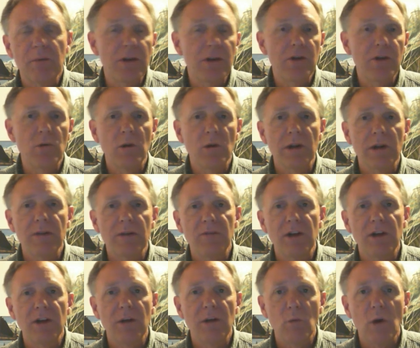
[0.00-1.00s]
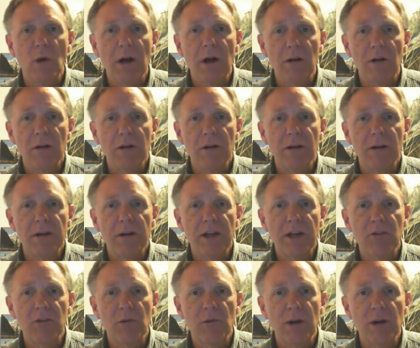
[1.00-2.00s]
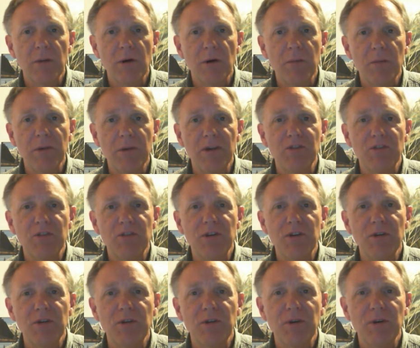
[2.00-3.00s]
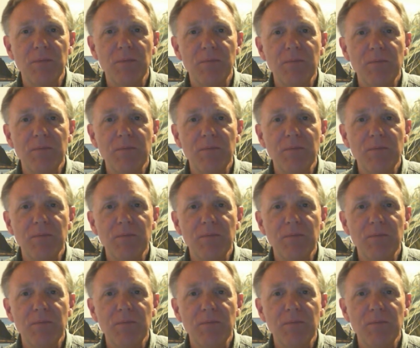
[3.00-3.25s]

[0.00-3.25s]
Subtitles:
then you will have done well. That's what I'm hoping to see you do.